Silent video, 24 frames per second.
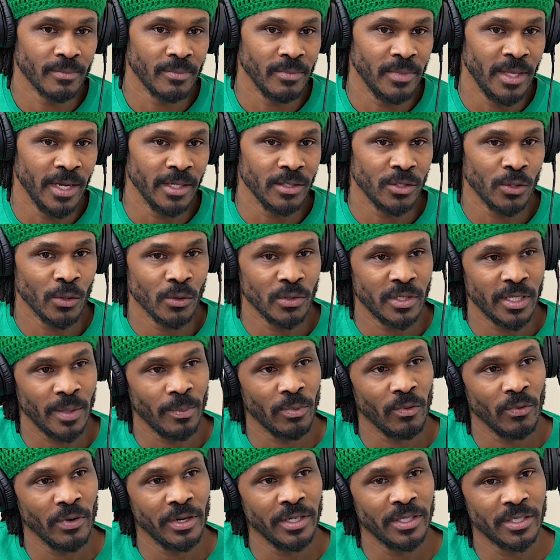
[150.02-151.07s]
there's no
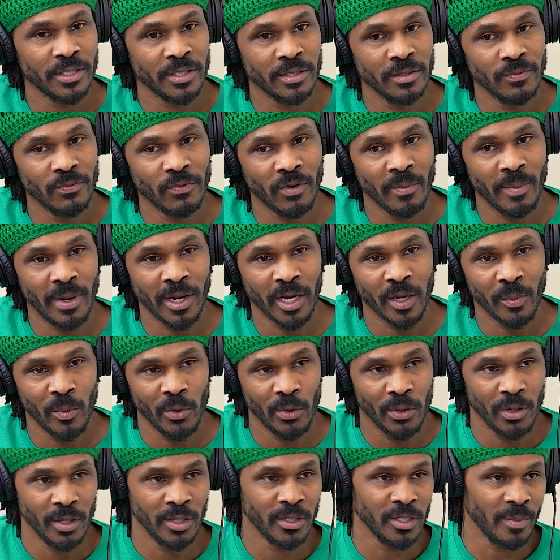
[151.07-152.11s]
separation from my
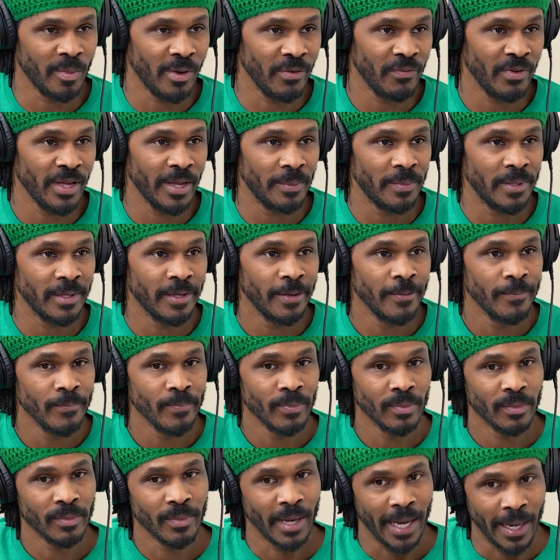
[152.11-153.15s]
community to my family.
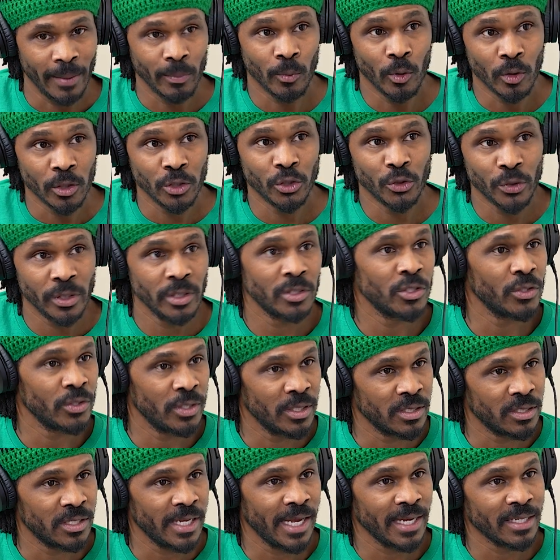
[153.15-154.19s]
I'm going to treat you
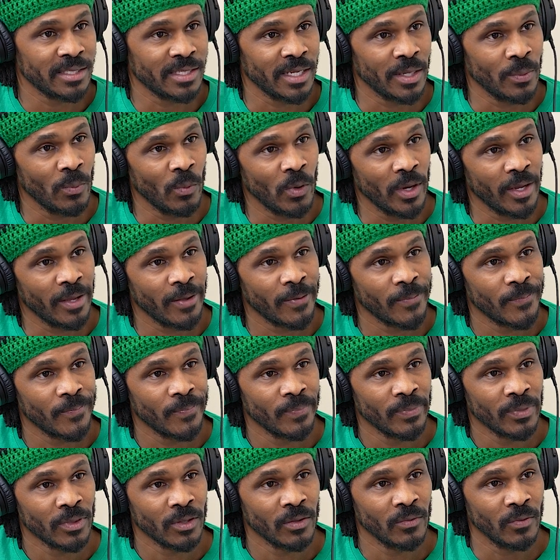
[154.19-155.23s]
the exact same way,
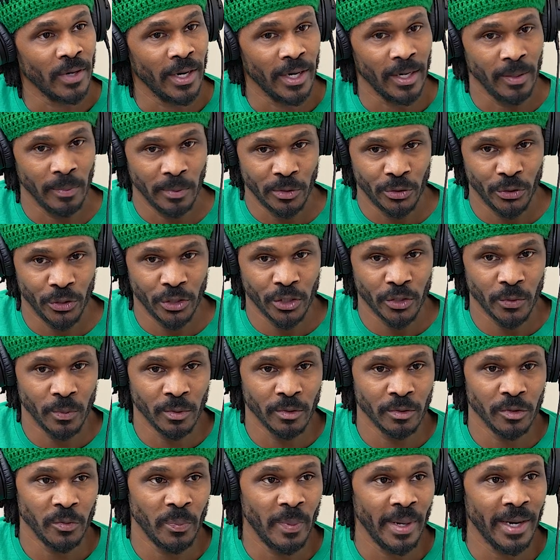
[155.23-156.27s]
right? I'm going to treat you
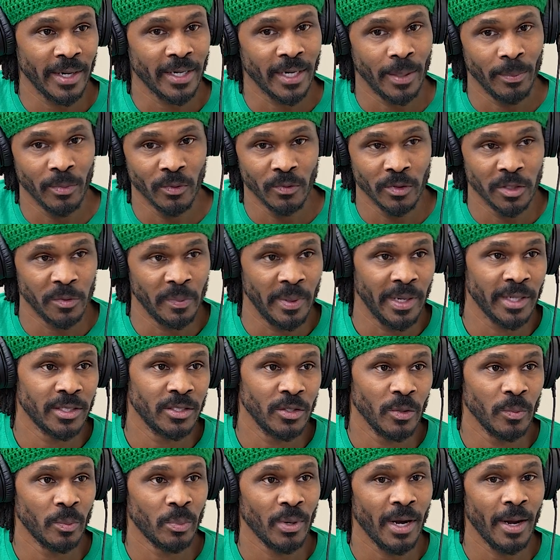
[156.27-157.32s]
with respect. I'm going to
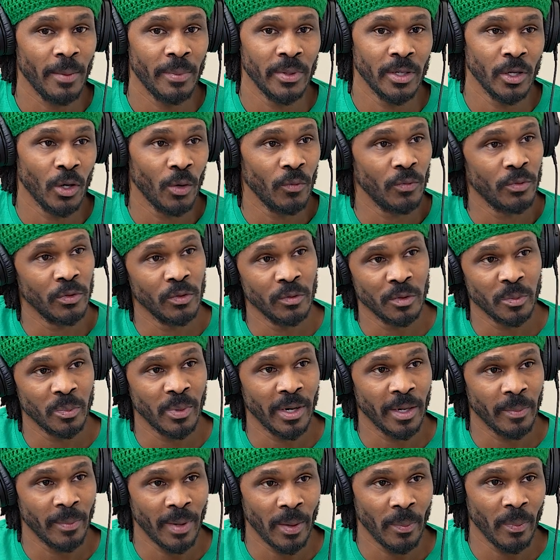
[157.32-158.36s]
respect your property. Hopefully, you
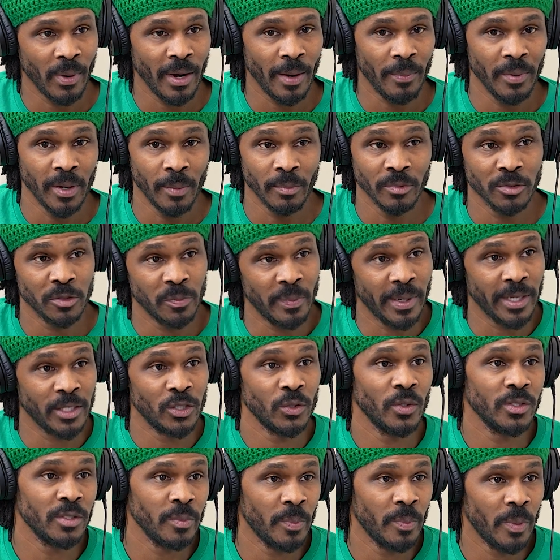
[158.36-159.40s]
respect my property. I'm going to
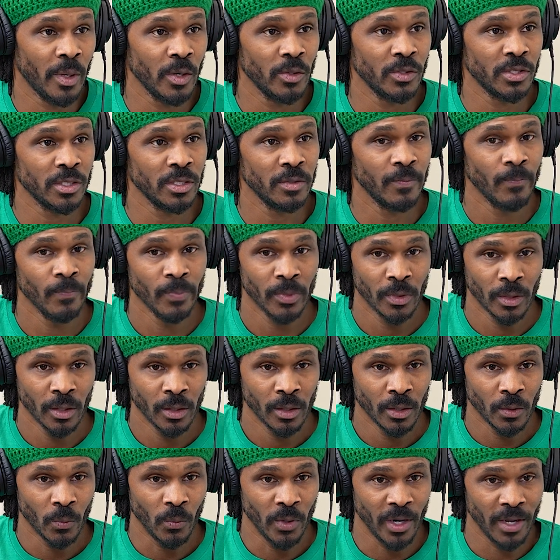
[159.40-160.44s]
respect you as a person
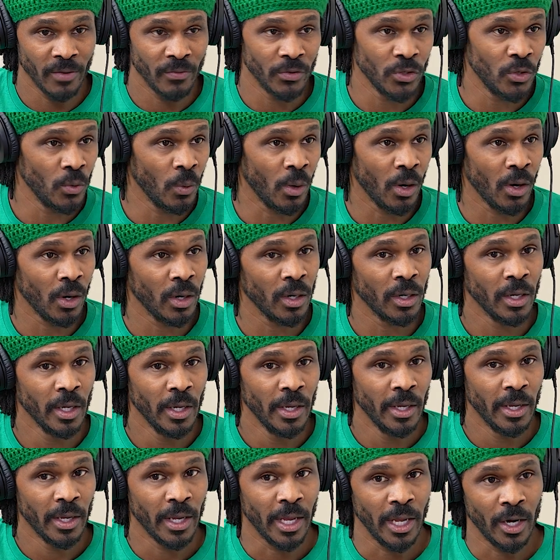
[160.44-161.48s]
whatever you are,
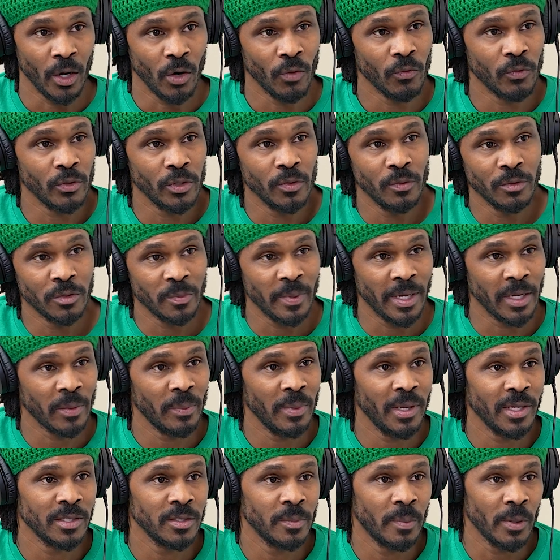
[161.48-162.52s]
and hopefully you respect
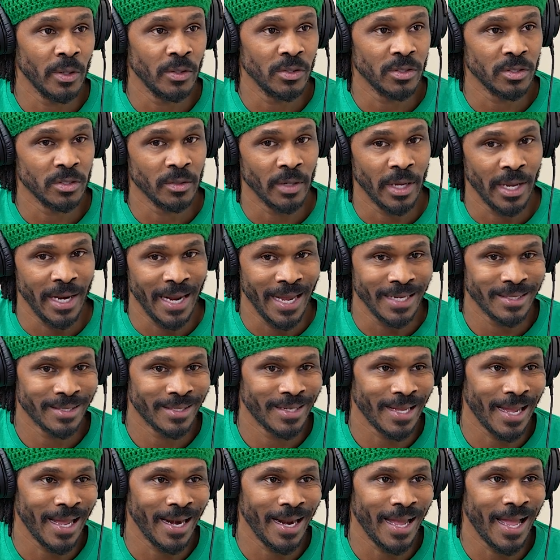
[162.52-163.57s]
me as a person. And that's
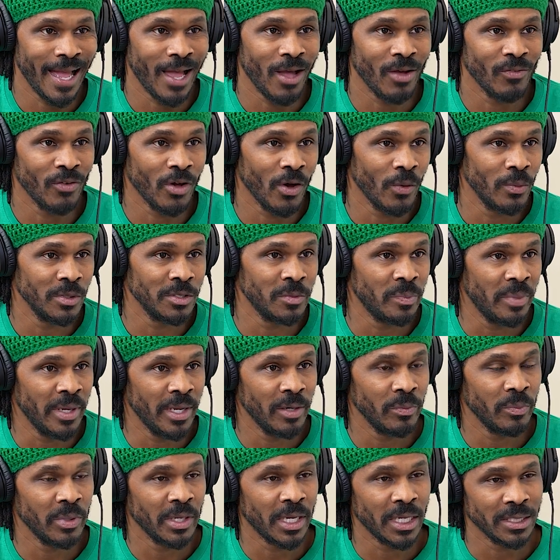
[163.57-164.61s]
kind of how I've always
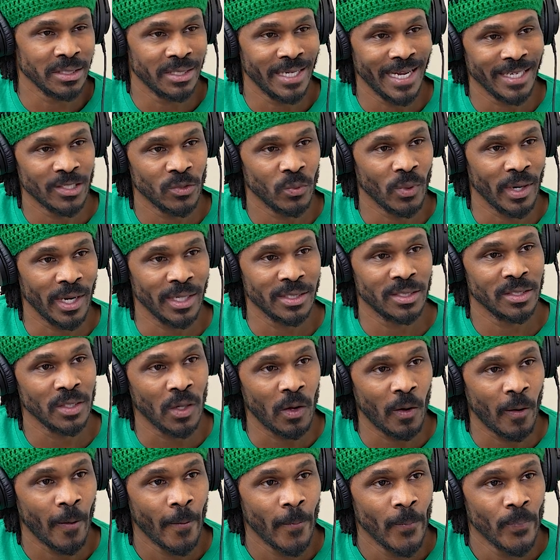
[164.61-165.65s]
been because that's what I
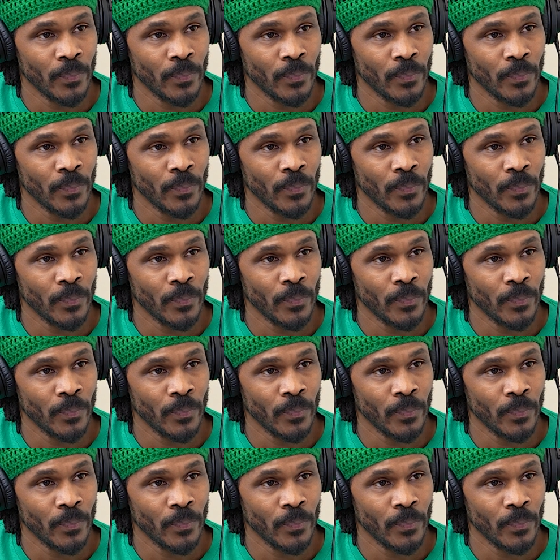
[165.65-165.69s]
saw.